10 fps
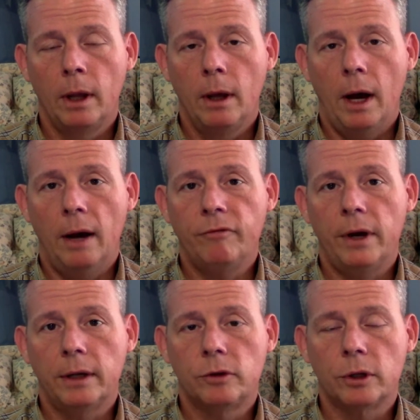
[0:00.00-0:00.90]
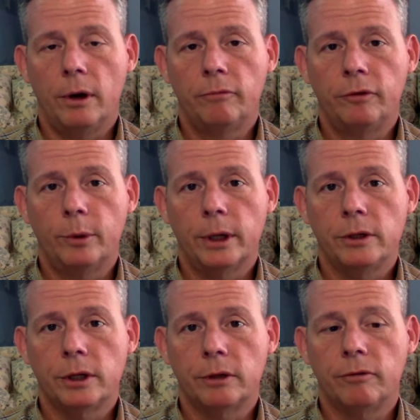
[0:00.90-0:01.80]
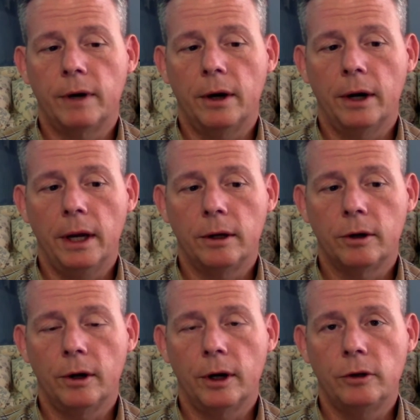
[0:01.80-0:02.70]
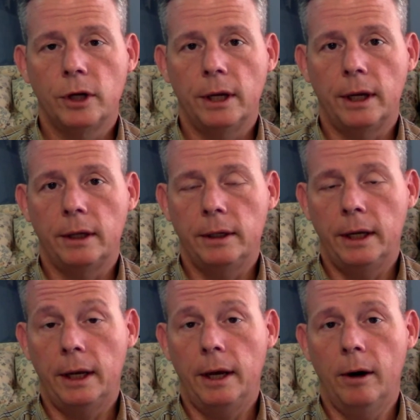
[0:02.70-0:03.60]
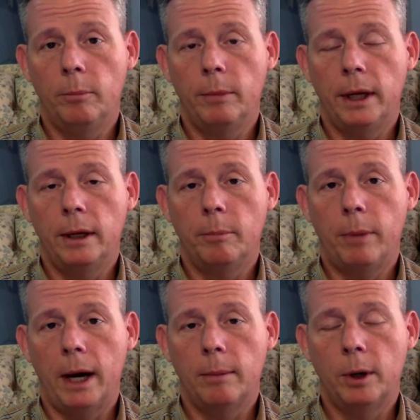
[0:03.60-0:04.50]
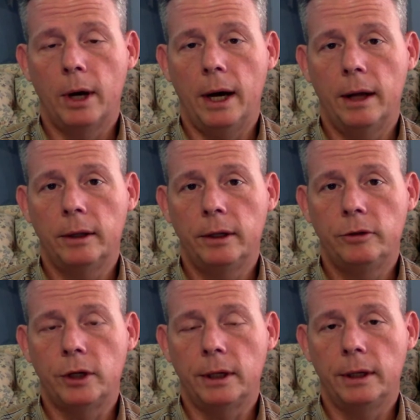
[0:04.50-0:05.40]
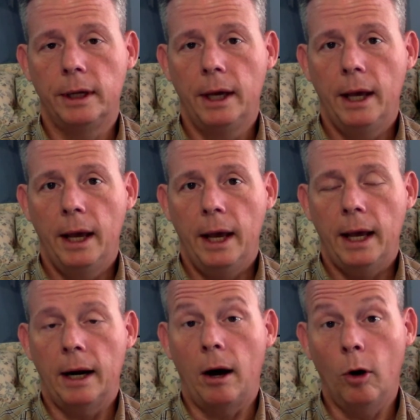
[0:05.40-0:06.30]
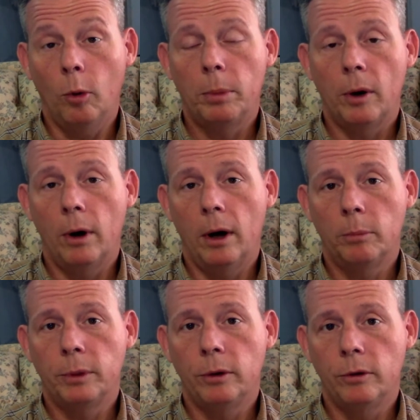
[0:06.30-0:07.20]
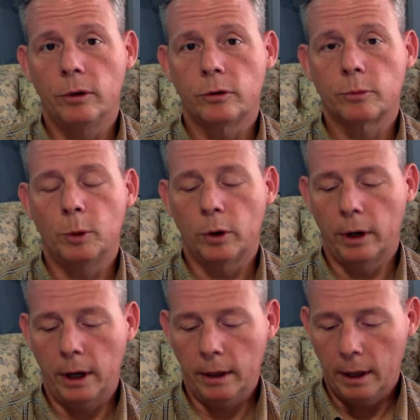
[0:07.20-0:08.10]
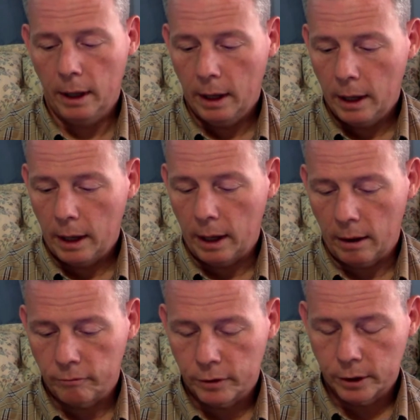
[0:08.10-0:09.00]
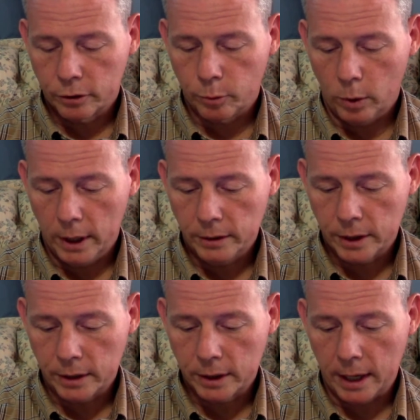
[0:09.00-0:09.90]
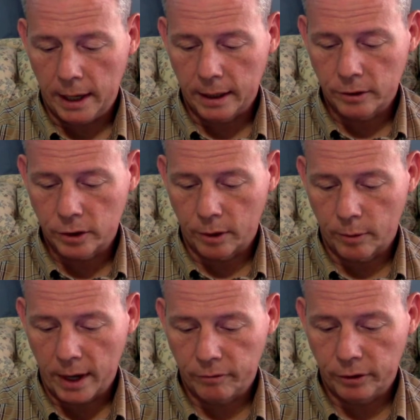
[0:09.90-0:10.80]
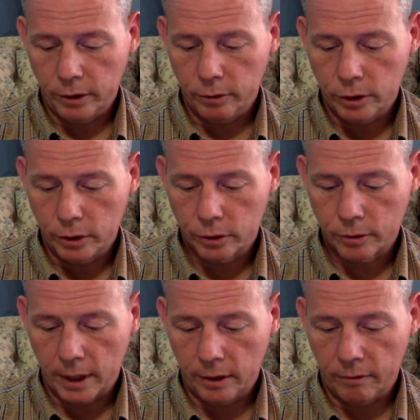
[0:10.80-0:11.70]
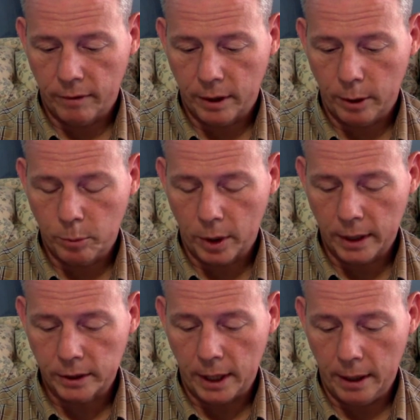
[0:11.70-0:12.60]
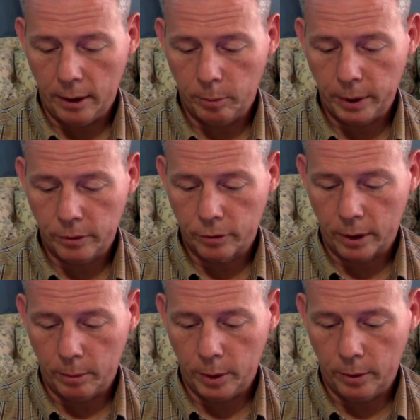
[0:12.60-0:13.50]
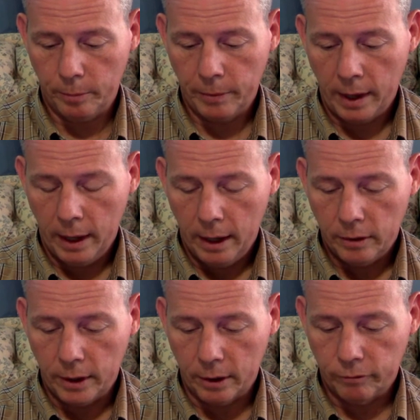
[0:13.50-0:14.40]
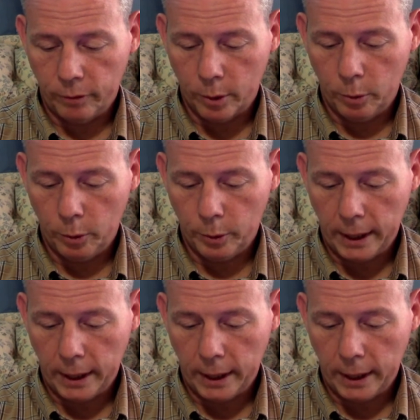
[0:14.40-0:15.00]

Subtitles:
I find Psalm 46 very encouraging. It helped me in Bible college, and I hope it'll help you this morning. Verse 1 says, God is our refuge and strength, a very present help in trouble. Therefore will we